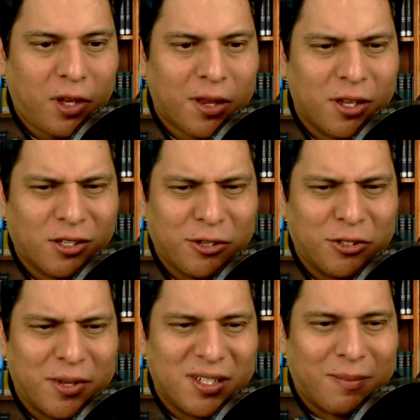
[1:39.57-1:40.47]
There's
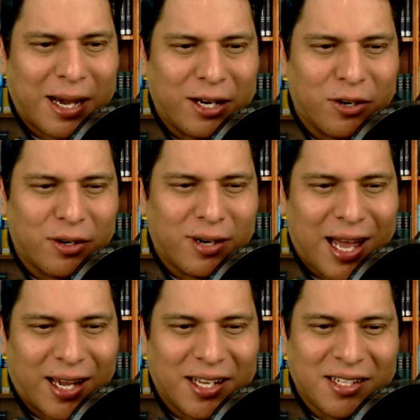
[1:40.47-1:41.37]
also this minor
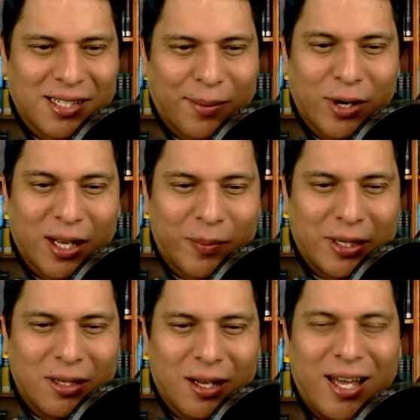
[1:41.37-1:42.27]
hacking cyber
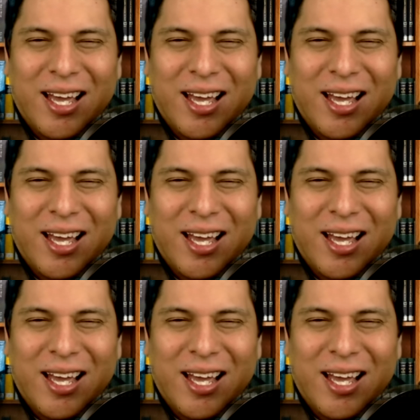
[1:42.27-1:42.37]
element.